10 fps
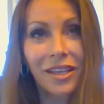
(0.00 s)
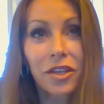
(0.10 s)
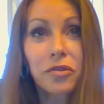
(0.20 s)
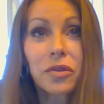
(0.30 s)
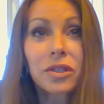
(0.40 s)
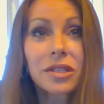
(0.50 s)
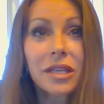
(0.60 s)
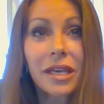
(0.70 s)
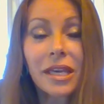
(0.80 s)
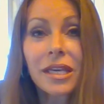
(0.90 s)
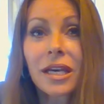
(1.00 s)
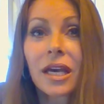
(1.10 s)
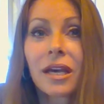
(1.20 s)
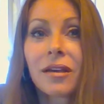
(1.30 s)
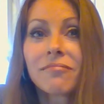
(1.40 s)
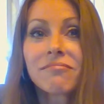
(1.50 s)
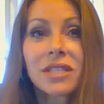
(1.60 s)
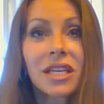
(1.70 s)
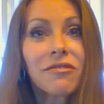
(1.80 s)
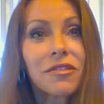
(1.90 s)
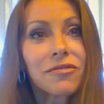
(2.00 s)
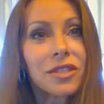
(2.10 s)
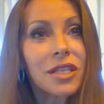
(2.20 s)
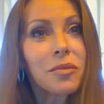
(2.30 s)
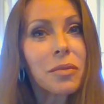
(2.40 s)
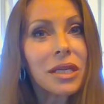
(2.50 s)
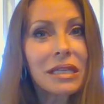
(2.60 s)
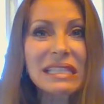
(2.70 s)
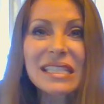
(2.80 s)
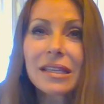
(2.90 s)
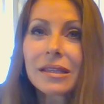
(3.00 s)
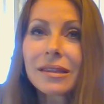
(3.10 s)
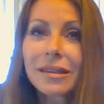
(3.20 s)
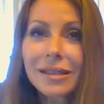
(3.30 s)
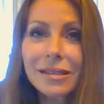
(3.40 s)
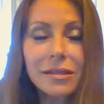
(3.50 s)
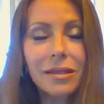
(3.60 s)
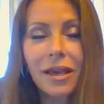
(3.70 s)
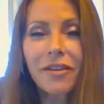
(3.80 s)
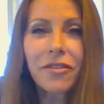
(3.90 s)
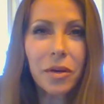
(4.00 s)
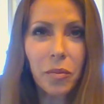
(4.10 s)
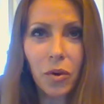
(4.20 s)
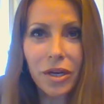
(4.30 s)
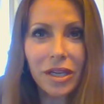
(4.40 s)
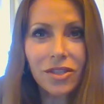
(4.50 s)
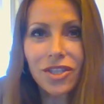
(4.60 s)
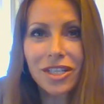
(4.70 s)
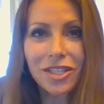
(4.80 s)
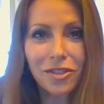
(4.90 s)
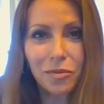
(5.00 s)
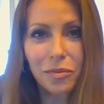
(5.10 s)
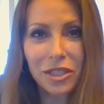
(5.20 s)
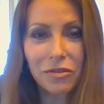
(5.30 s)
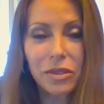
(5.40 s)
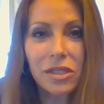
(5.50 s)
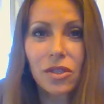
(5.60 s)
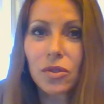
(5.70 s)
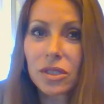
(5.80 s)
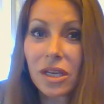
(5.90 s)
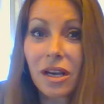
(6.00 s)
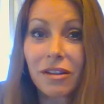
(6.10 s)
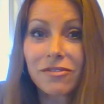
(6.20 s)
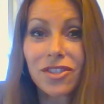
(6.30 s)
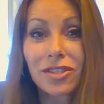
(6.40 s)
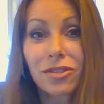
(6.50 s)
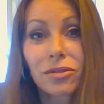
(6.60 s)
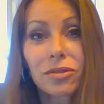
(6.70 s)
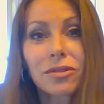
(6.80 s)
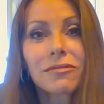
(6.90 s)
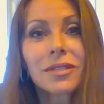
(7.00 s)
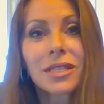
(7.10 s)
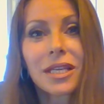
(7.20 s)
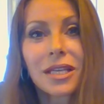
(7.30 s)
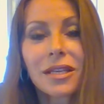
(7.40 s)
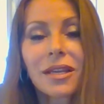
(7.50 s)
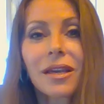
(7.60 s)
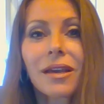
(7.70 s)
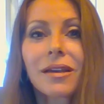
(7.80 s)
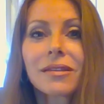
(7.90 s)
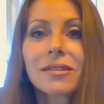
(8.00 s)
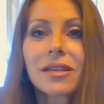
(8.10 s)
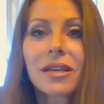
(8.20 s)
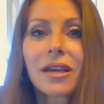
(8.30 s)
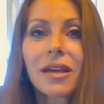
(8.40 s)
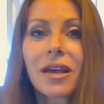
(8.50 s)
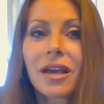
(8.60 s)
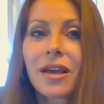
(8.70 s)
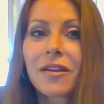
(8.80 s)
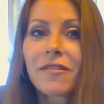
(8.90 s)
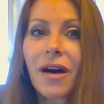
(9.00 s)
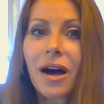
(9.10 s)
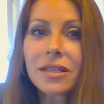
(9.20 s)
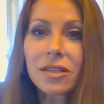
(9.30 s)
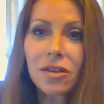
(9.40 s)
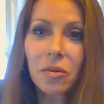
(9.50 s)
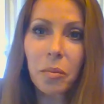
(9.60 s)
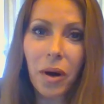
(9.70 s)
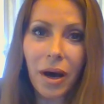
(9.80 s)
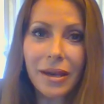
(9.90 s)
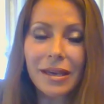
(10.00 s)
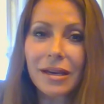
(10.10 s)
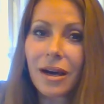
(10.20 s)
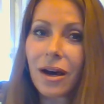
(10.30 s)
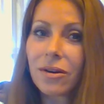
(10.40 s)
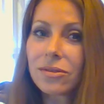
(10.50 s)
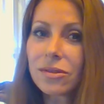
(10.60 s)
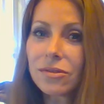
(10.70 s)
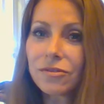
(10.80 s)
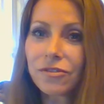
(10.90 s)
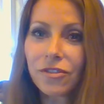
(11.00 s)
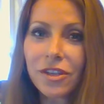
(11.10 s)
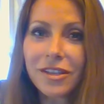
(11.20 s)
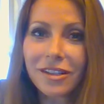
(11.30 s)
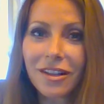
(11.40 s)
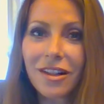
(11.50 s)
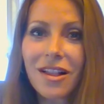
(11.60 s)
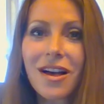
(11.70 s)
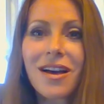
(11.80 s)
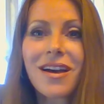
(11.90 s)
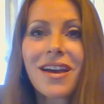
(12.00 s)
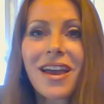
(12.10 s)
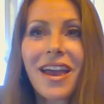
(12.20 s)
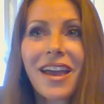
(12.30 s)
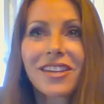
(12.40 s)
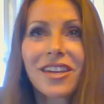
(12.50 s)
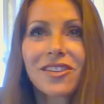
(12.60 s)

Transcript: You will take 10-15 minutes at least every morning just to be with yourself, just to look within and ask your body, how do you feel? And